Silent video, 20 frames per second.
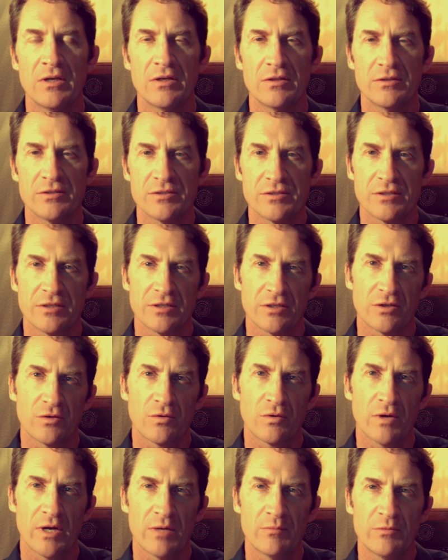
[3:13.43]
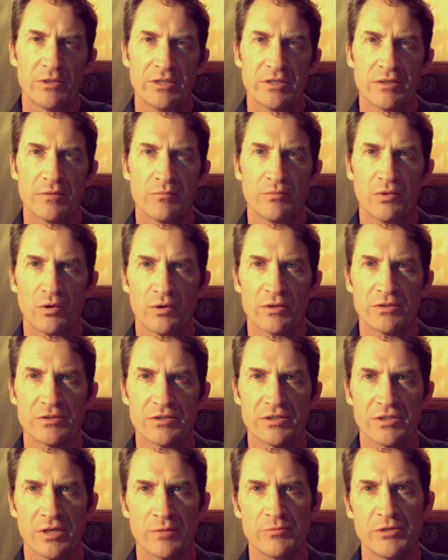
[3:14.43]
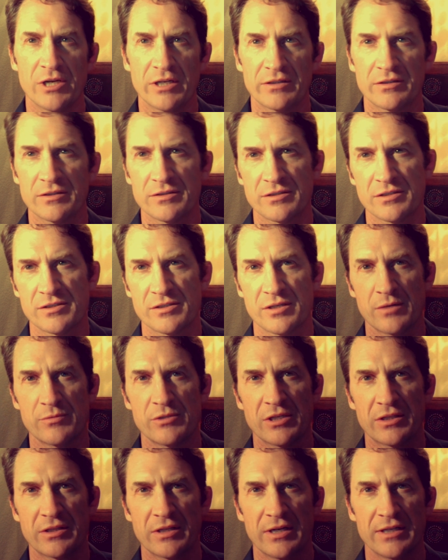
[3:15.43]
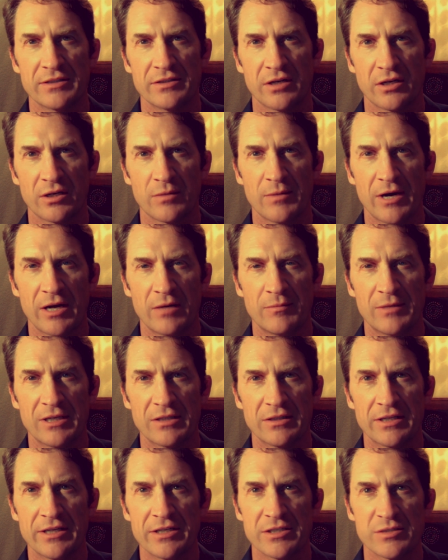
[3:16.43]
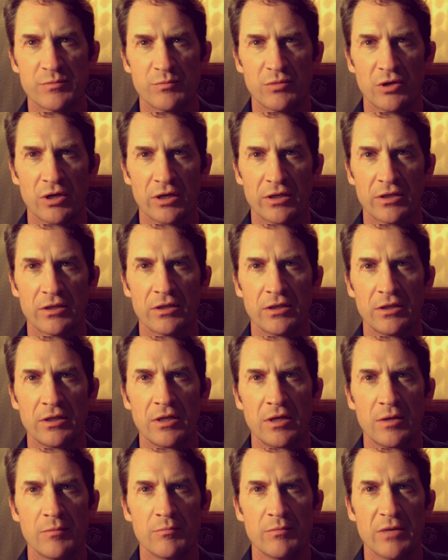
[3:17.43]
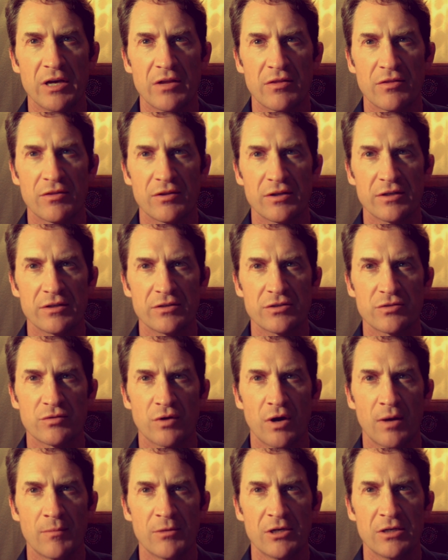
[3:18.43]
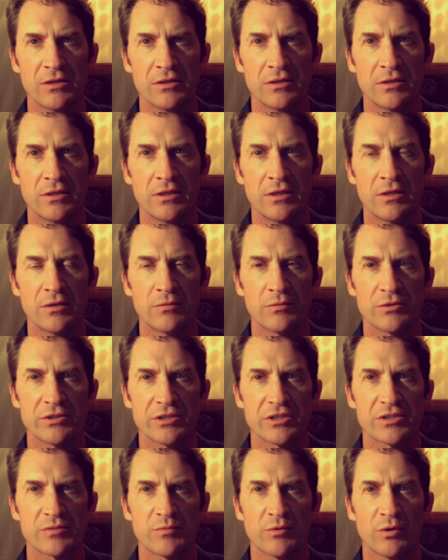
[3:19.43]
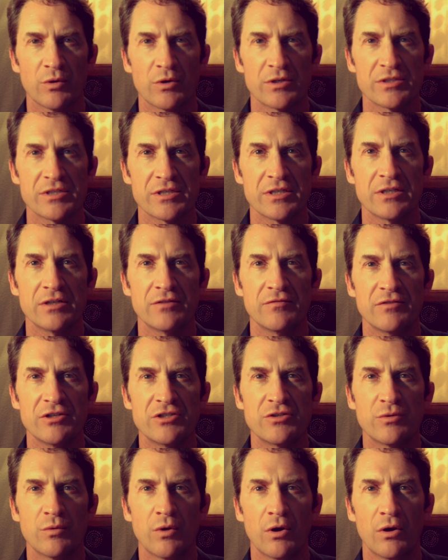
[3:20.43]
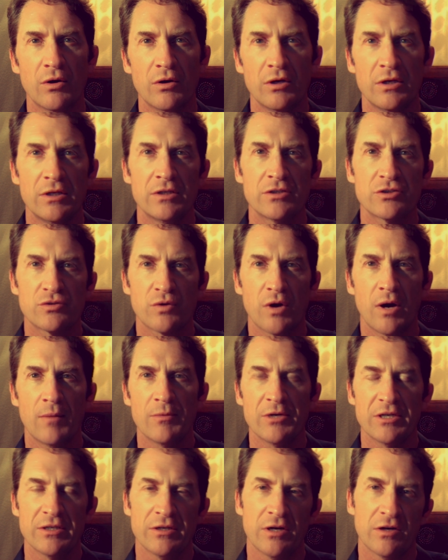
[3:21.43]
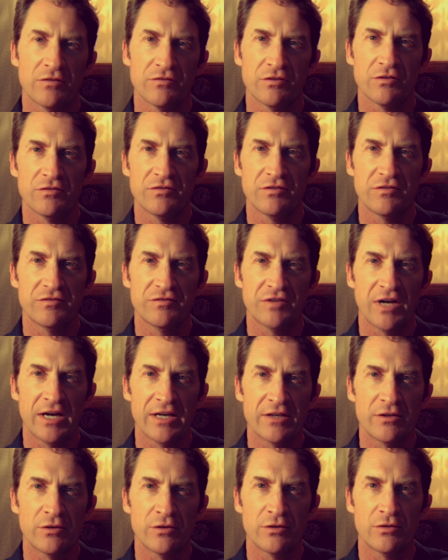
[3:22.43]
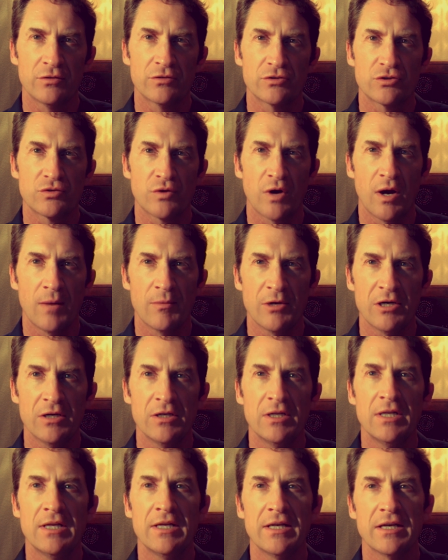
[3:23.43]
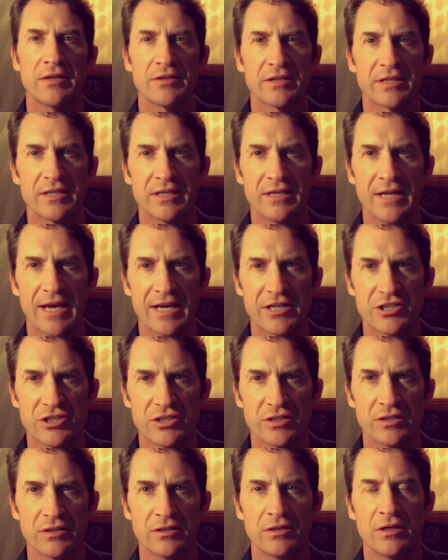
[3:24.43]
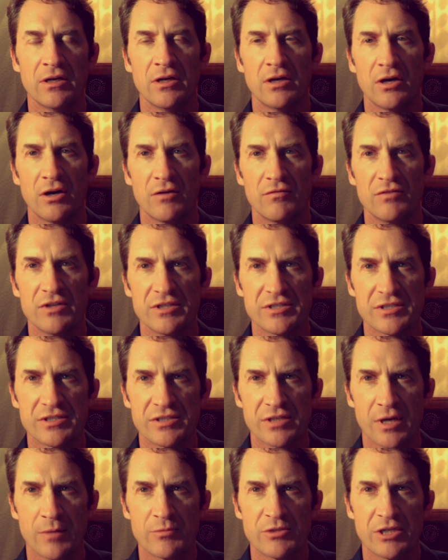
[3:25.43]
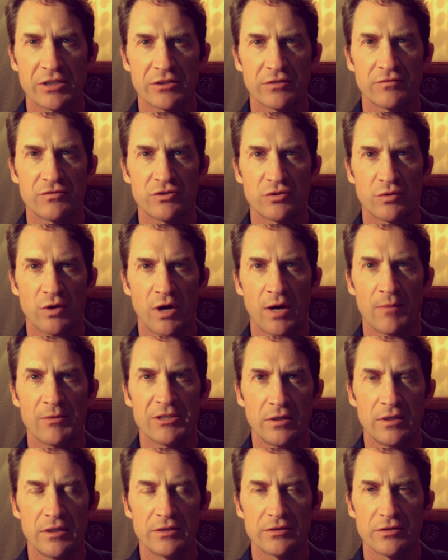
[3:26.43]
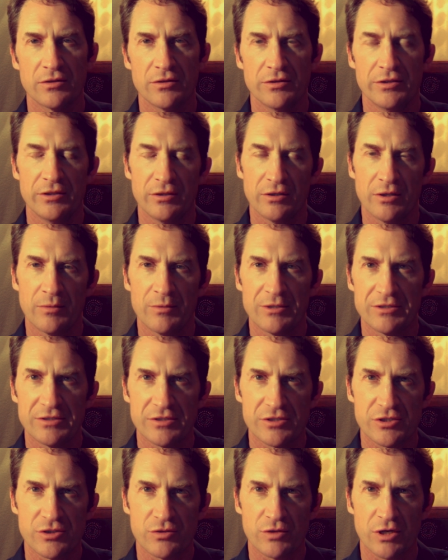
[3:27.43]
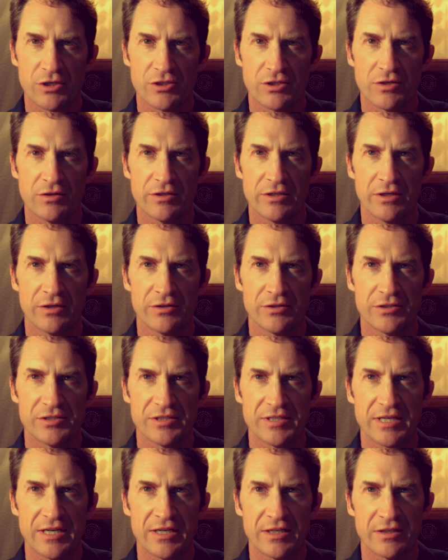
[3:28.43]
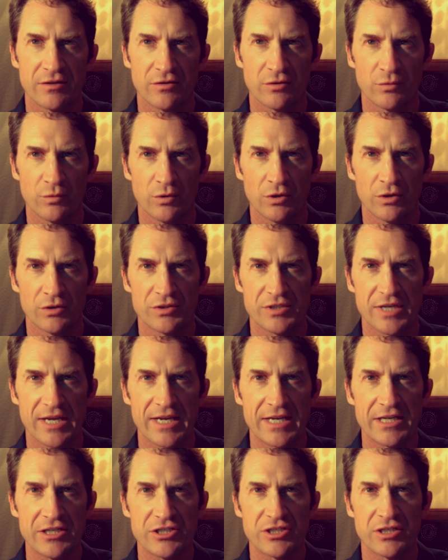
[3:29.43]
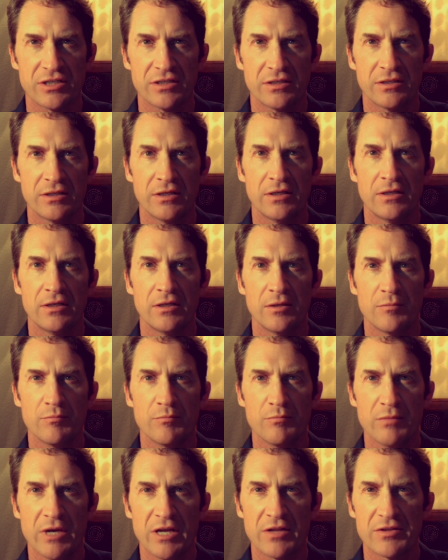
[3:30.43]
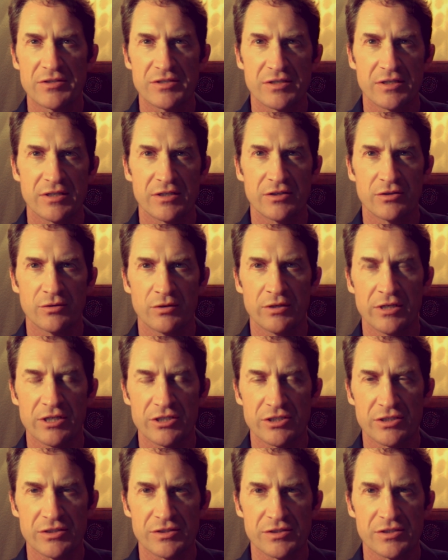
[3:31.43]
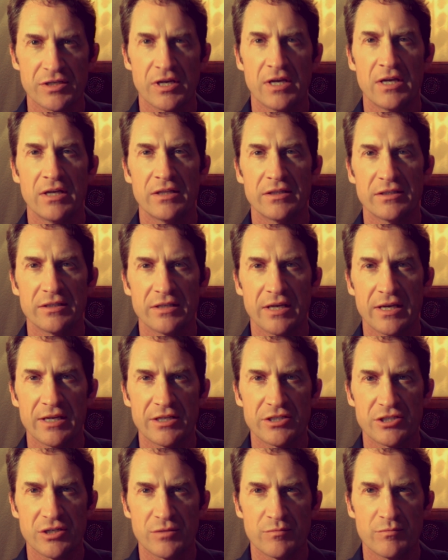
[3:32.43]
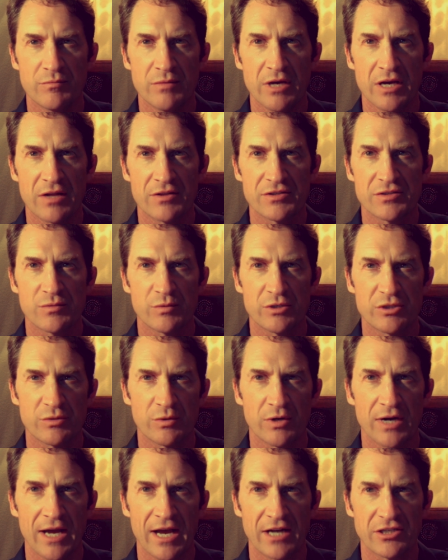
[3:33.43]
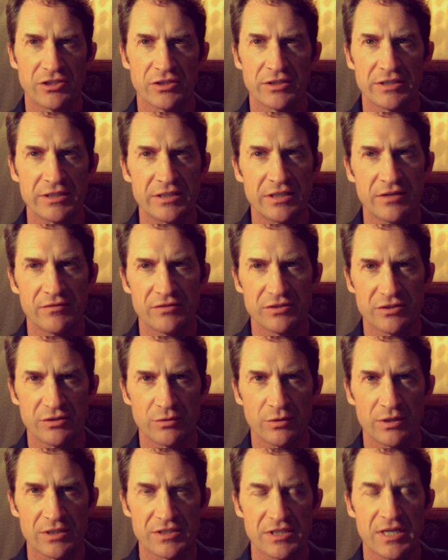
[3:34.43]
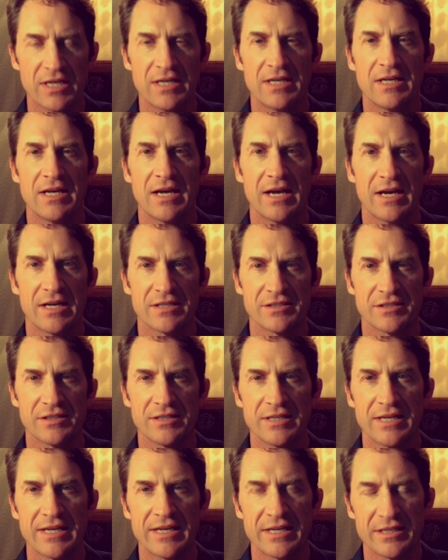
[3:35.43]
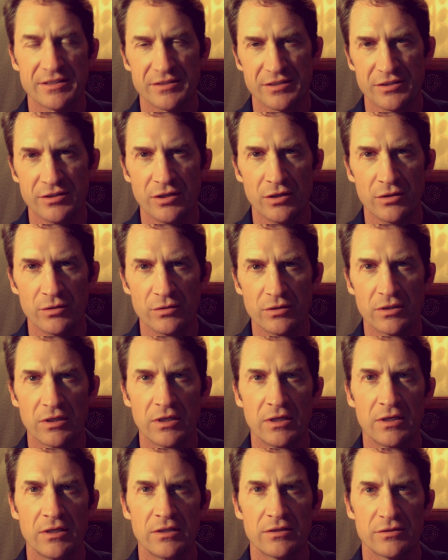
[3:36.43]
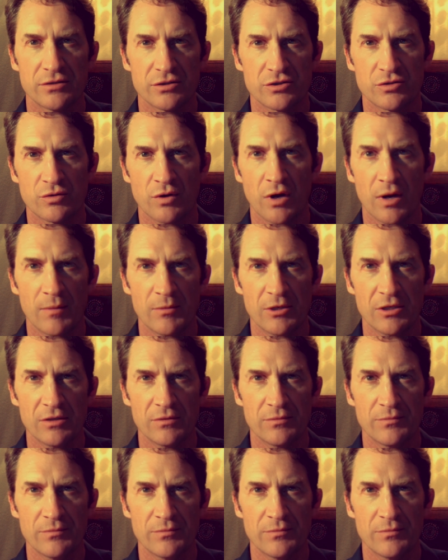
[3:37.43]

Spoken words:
This is an incredibly important subject. It's a subject that I talk about in my latest book, Myth and Trauma, which explores individual trauma and also societal trauma and the connection of this subject of trauma to the deliberate destruction of the understanding of the world's ancient myths and traditions, the ancient myths which were actually given to us as an antidote to trauma.